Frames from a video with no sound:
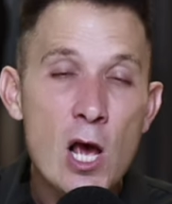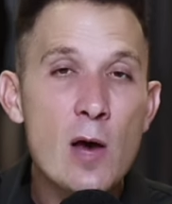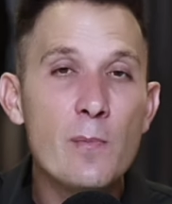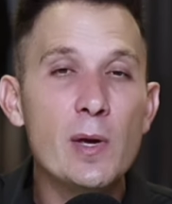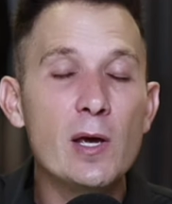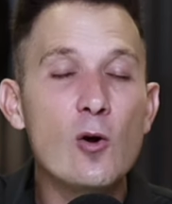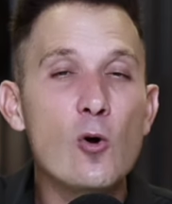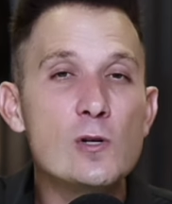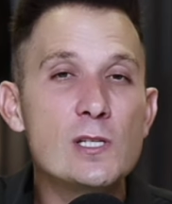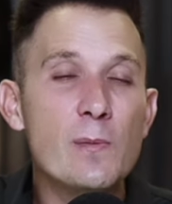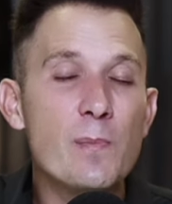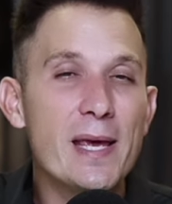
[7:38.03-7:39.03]
Because
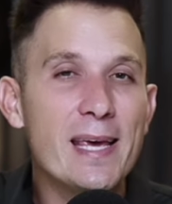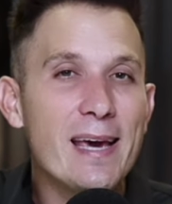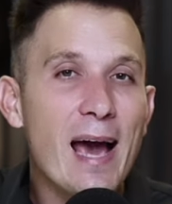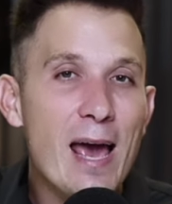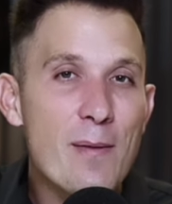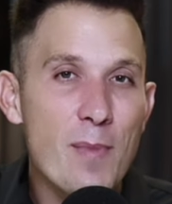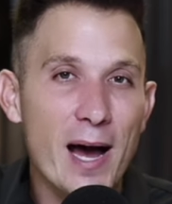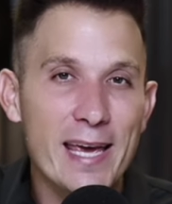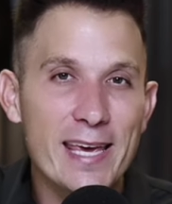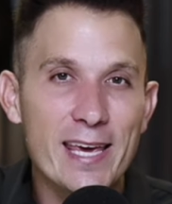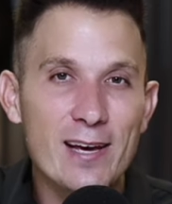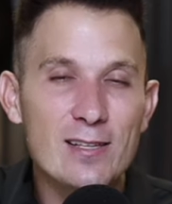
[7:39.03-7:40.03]
He became my
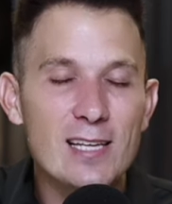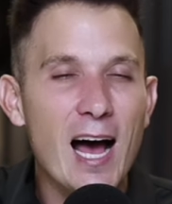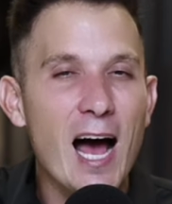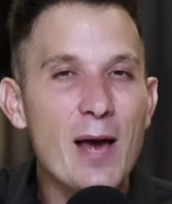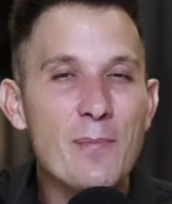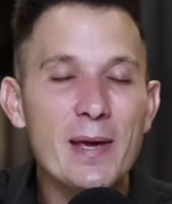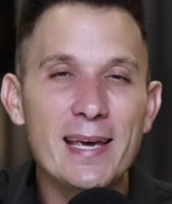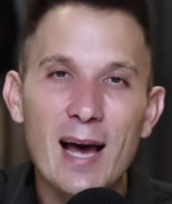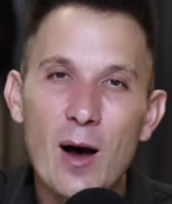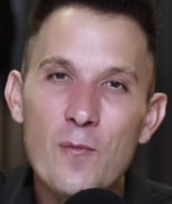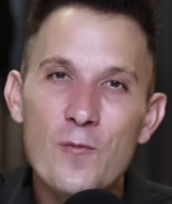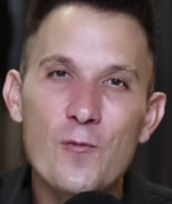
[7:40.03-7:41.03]
guilt, I
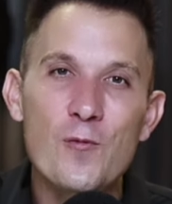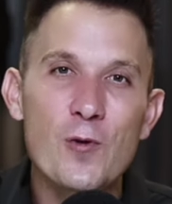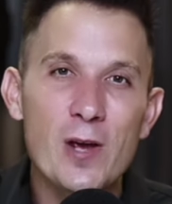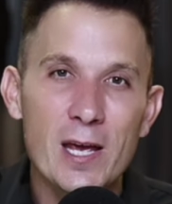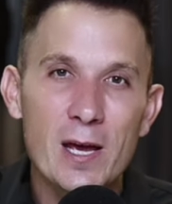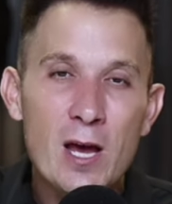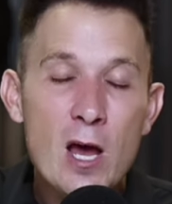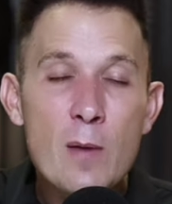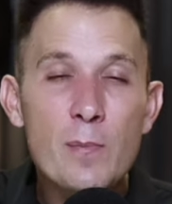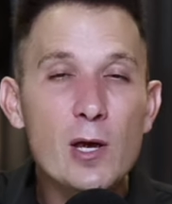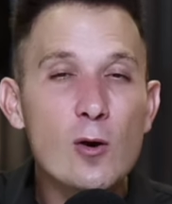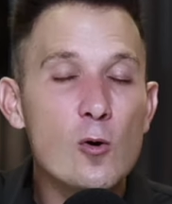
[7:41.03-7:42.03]
become free.
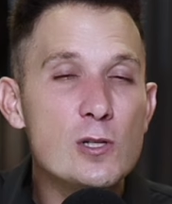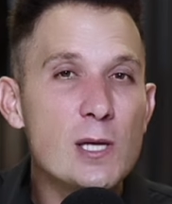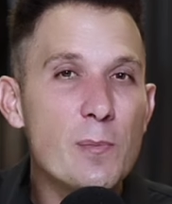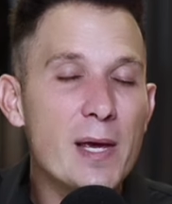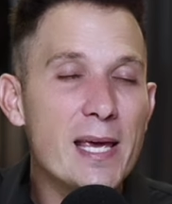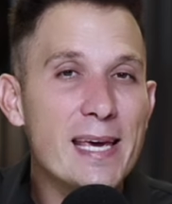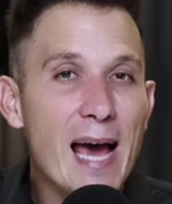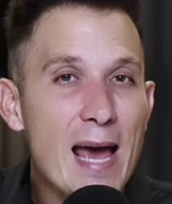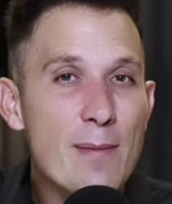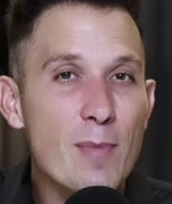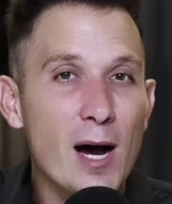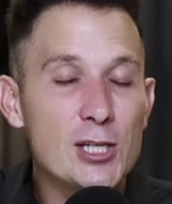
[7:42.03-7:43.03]
Because He
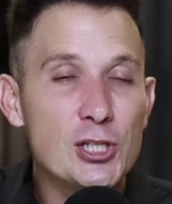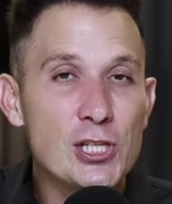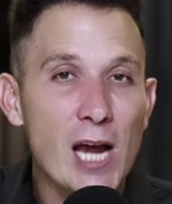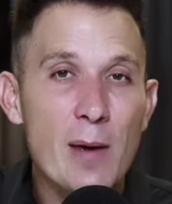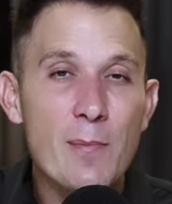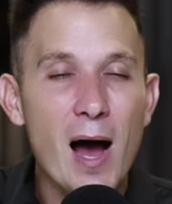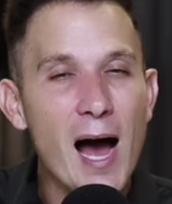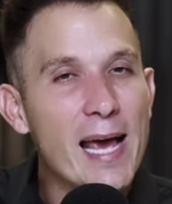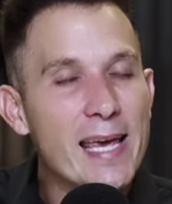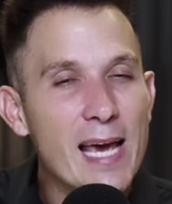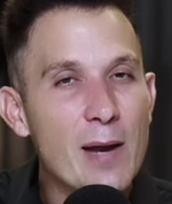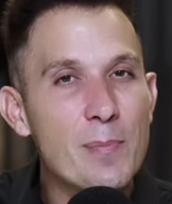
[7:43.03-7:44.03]
became my shame, I
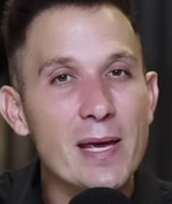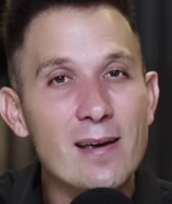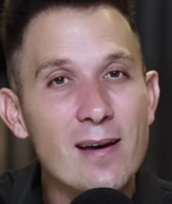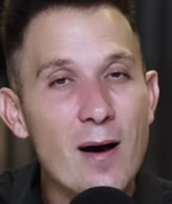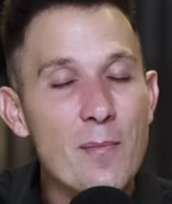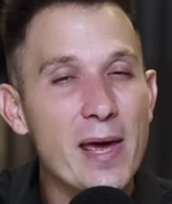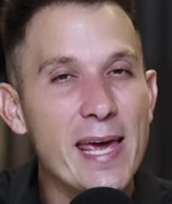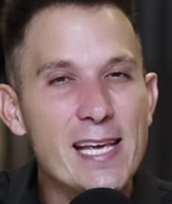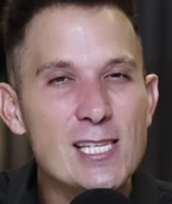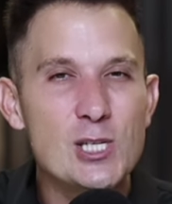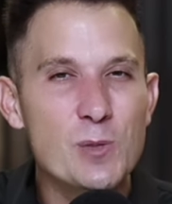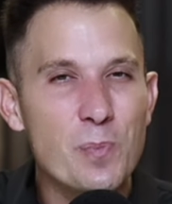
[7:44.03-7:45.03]
can become
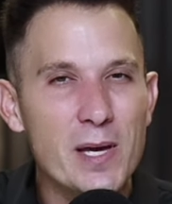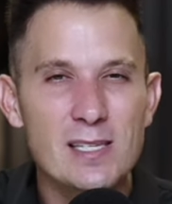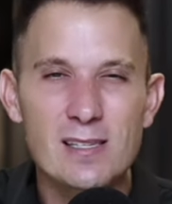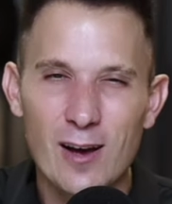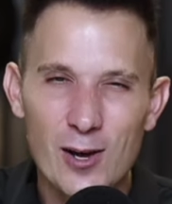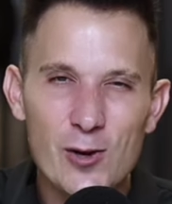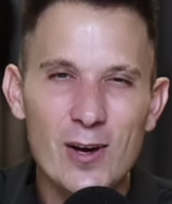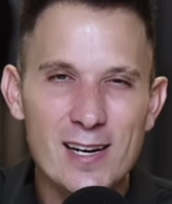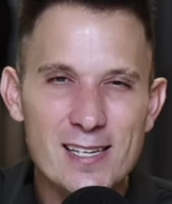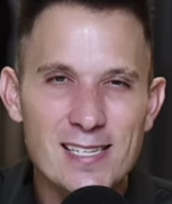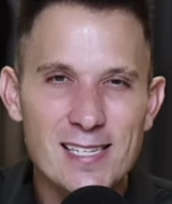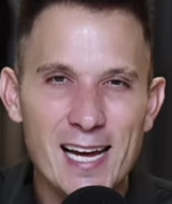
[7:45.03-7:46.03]
His peace. Are you
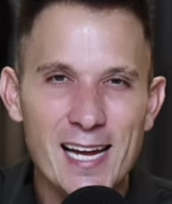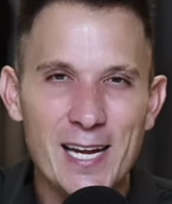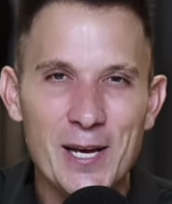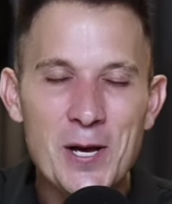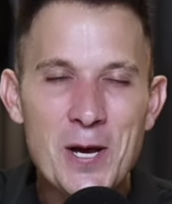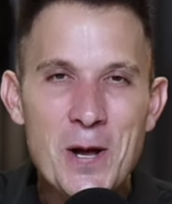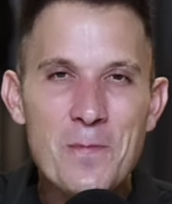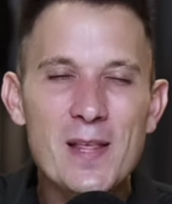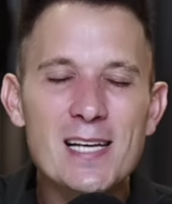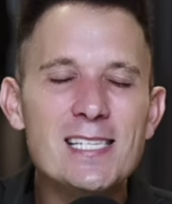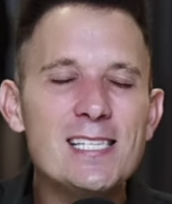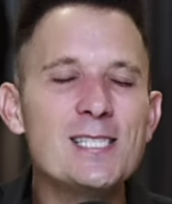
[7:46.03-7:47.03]
understanding?
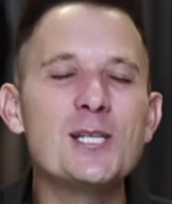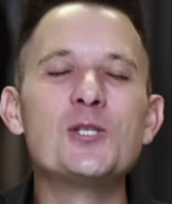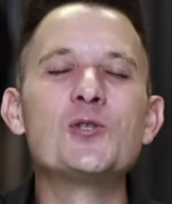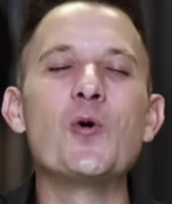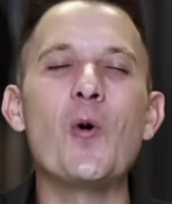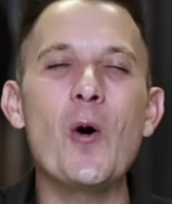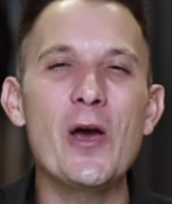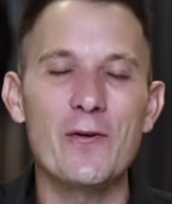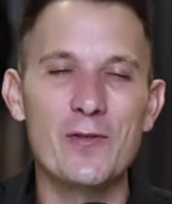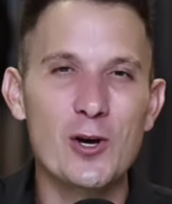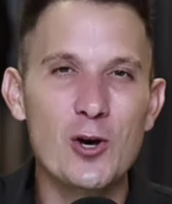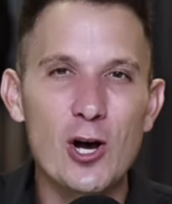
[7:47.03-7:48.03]
This is the joy of
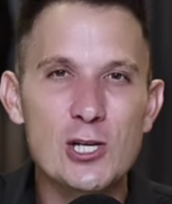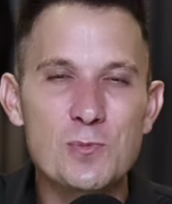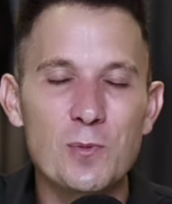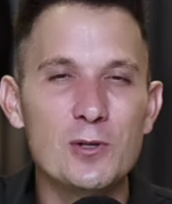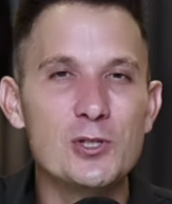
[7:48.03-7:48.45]
the gospel.